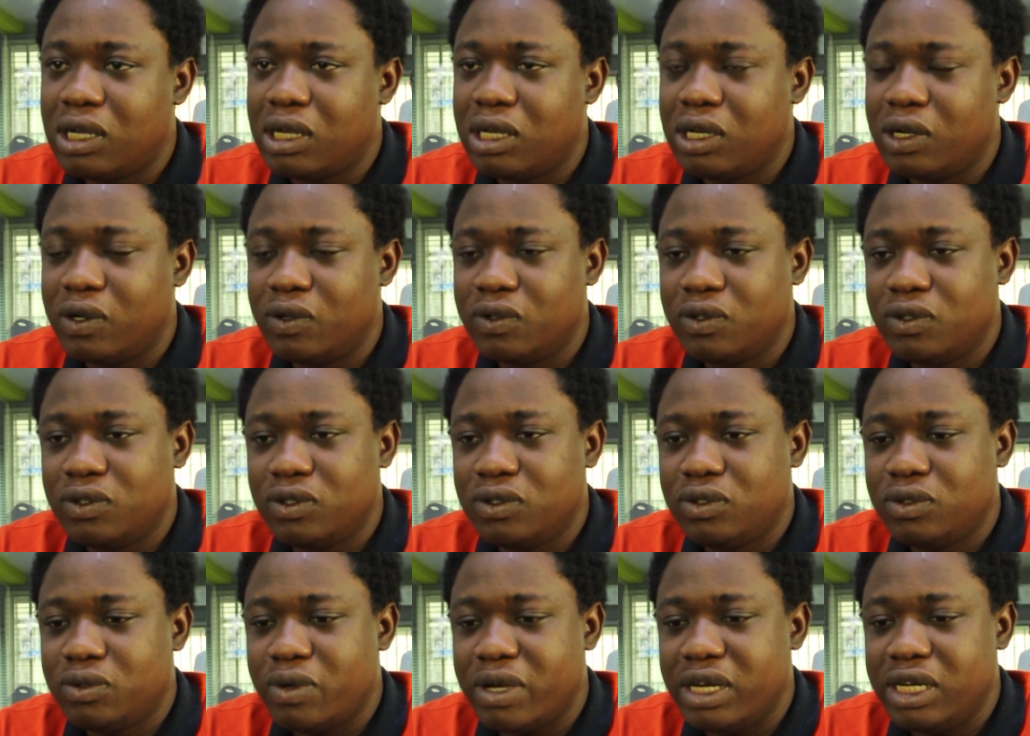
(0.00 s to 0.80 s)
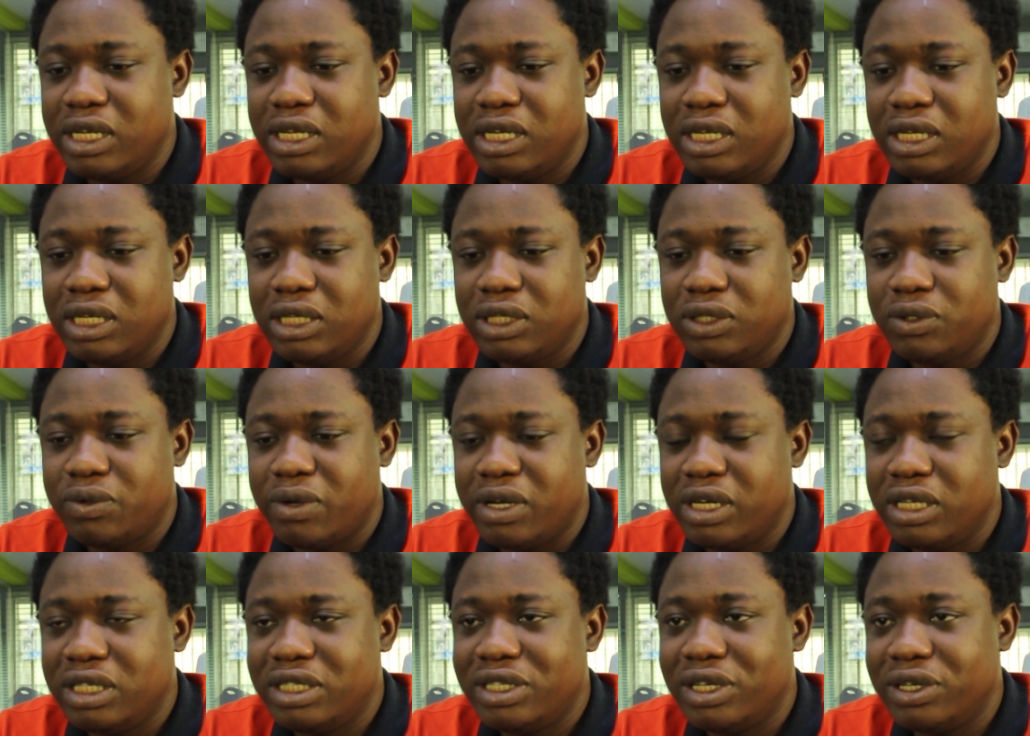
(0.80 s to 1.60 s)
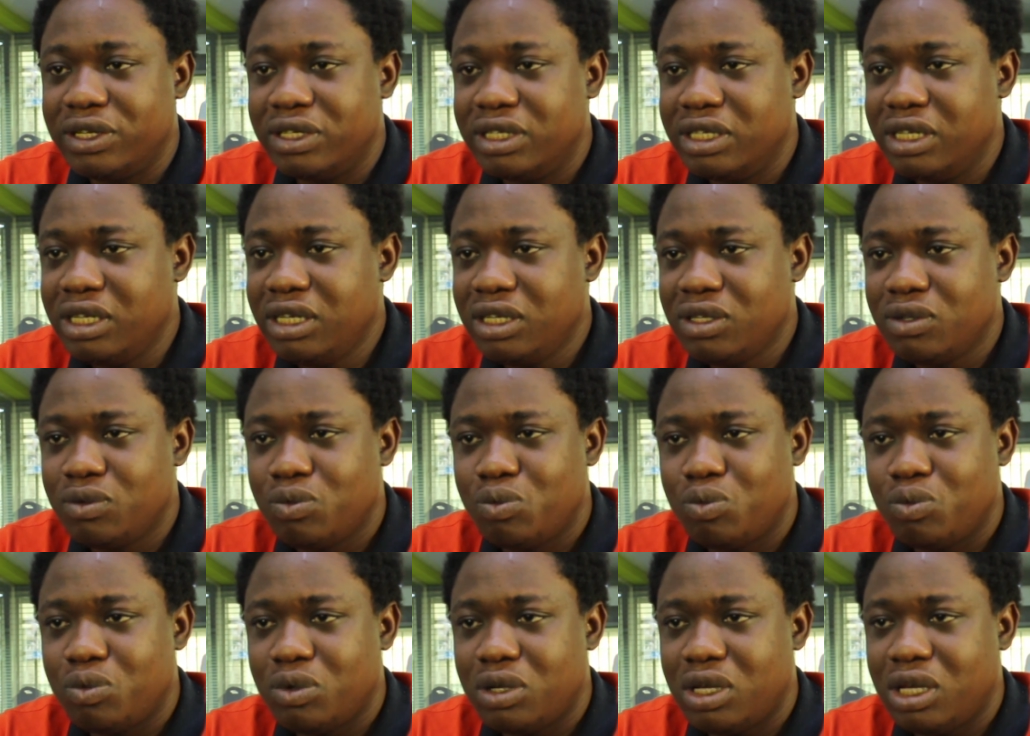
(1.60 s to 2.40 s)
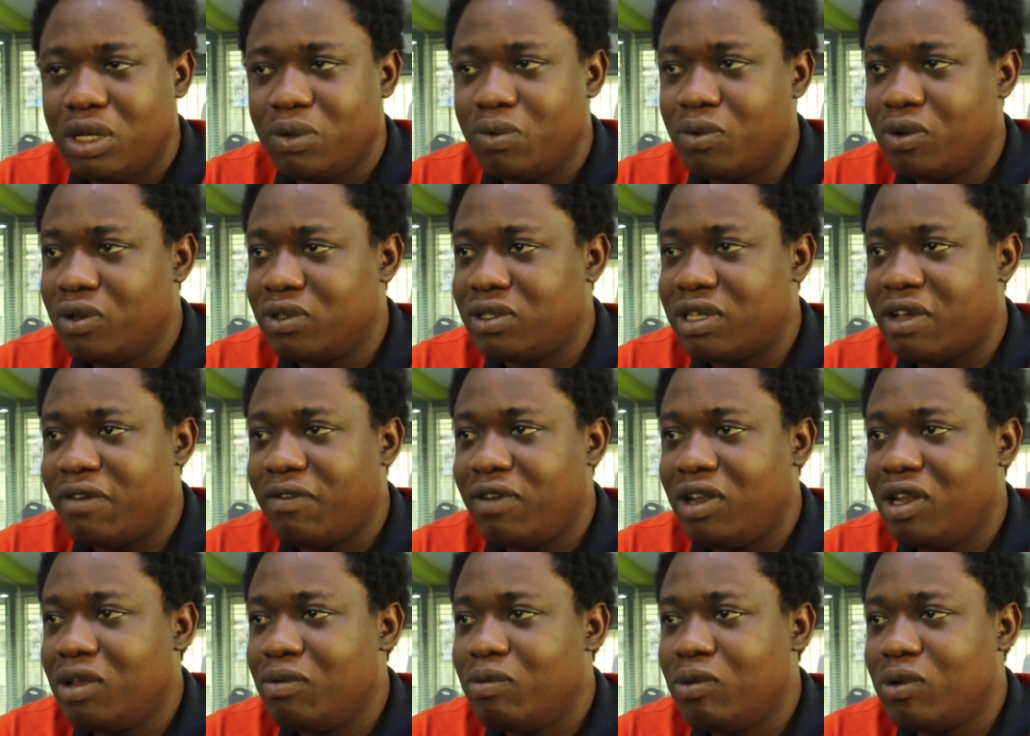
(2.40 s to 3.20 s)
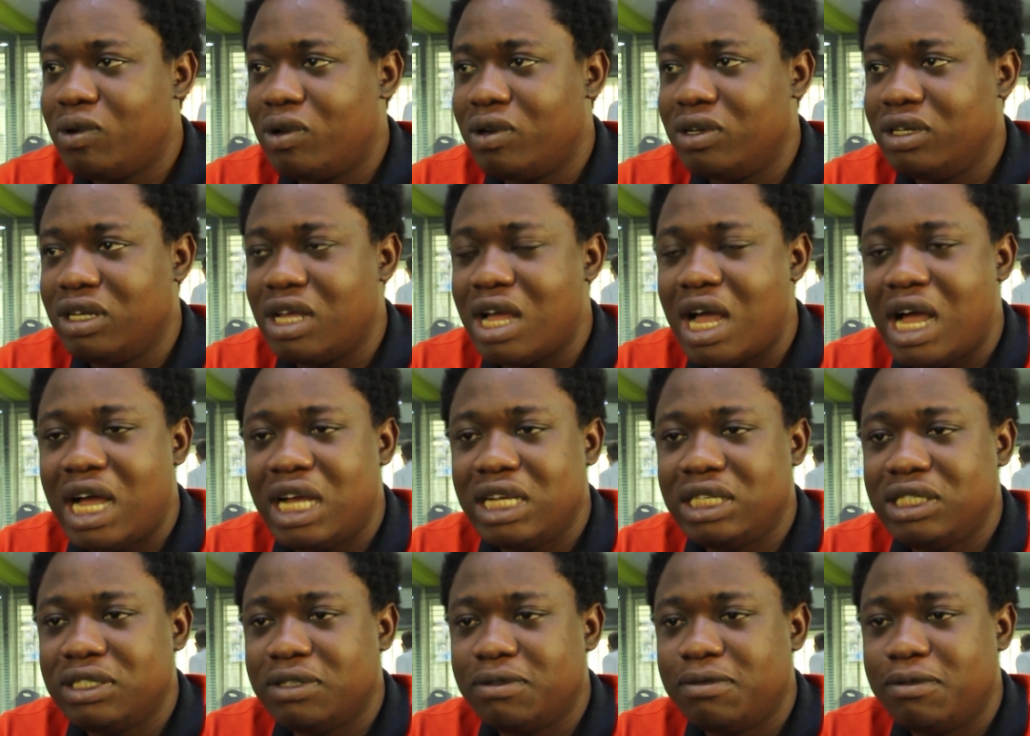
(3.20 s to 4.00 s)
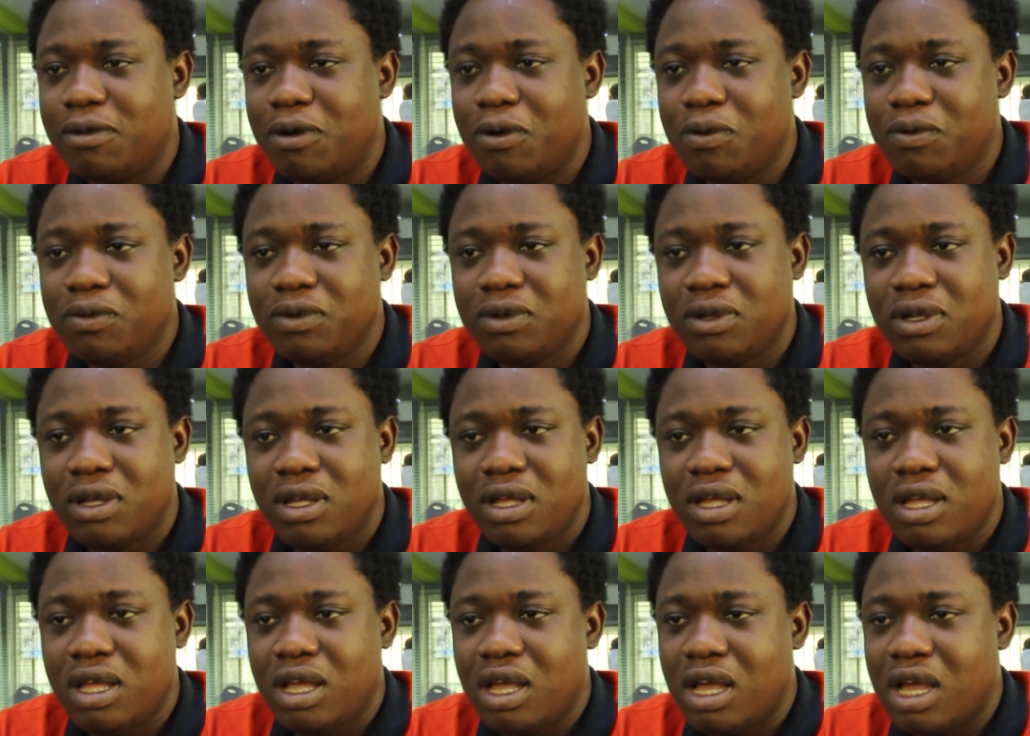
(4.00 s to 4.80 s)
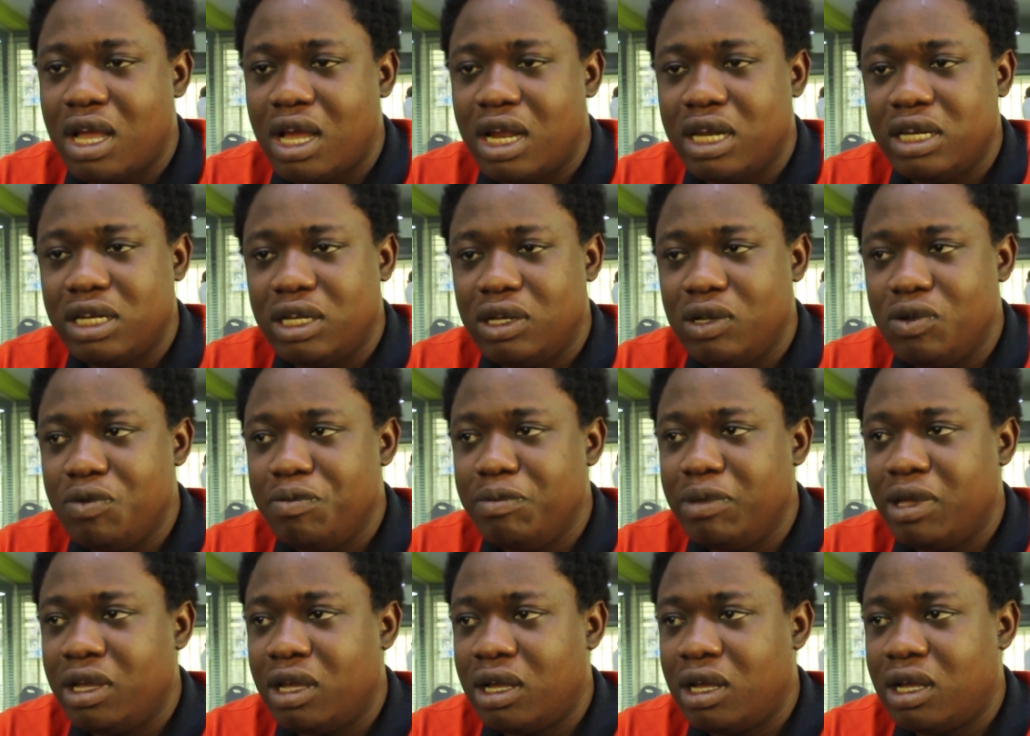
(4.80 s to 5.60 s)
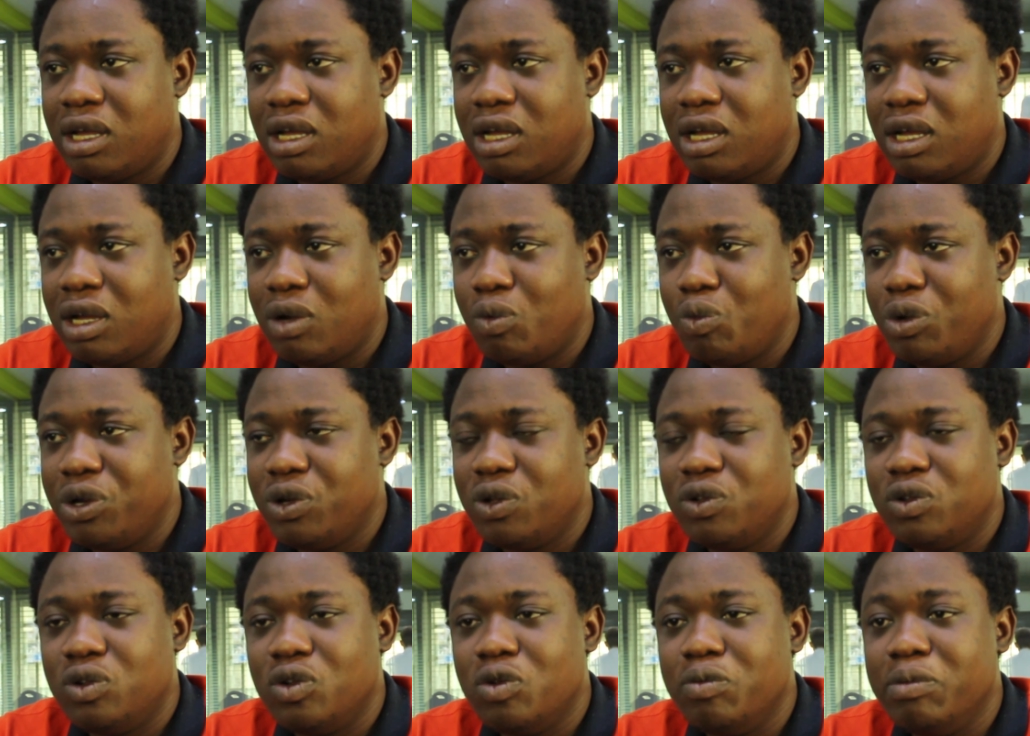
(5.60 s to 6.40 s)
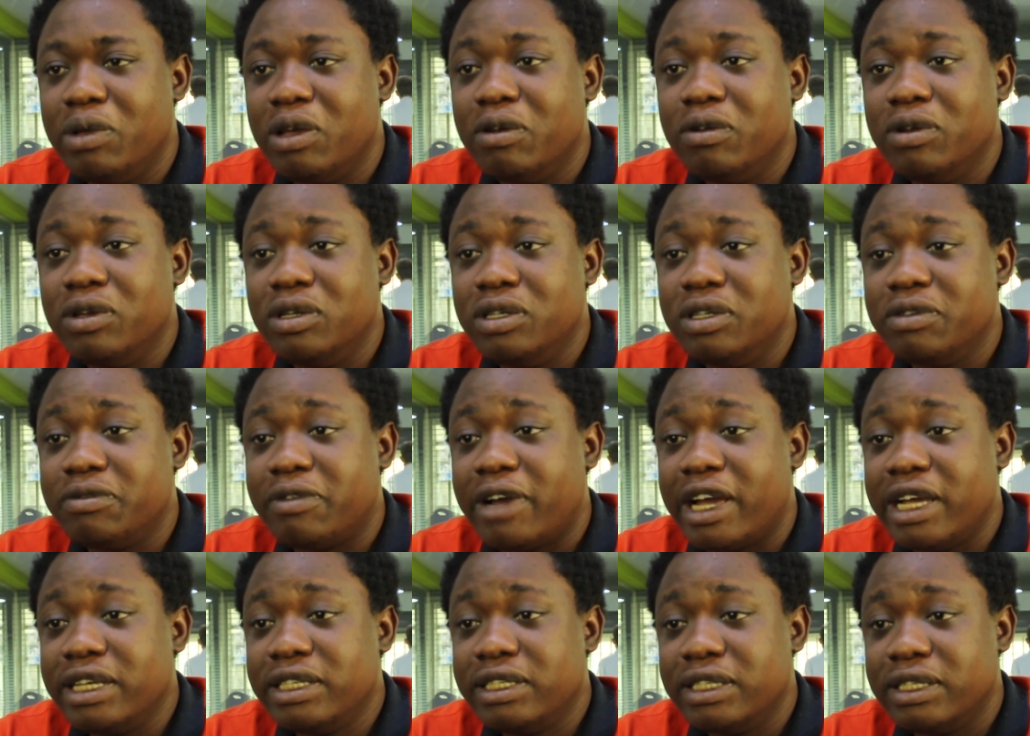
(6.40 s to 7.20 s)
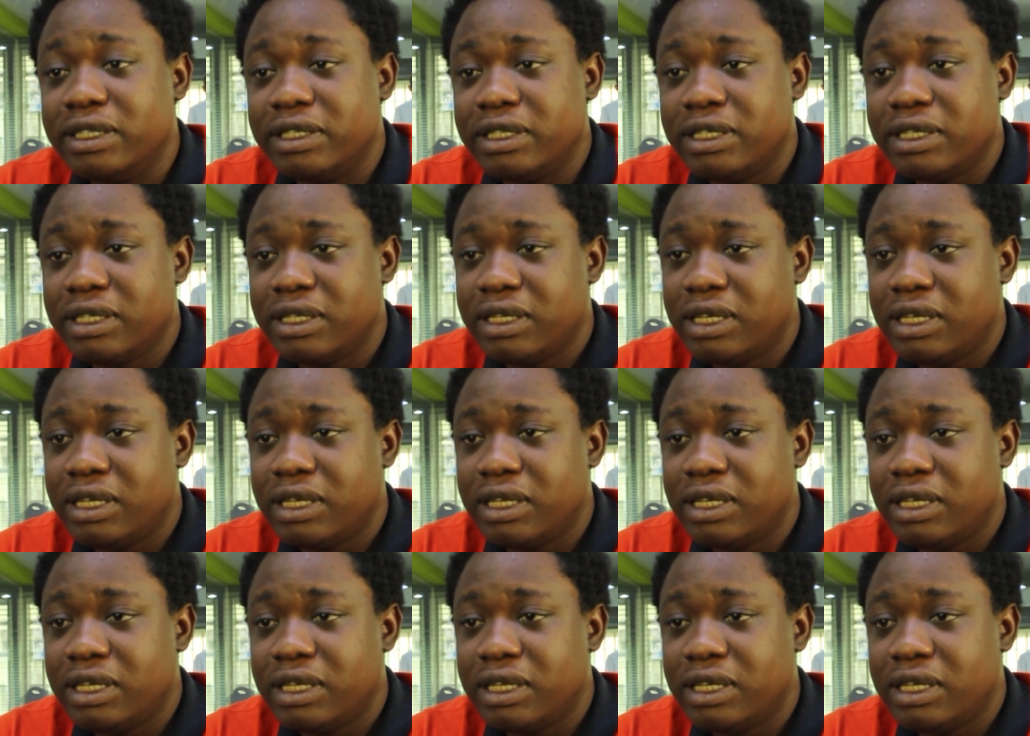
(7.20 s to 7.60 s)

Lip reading: you know, 2013, it was available on the Asha phone and the Lumia, Windows Lumia devices.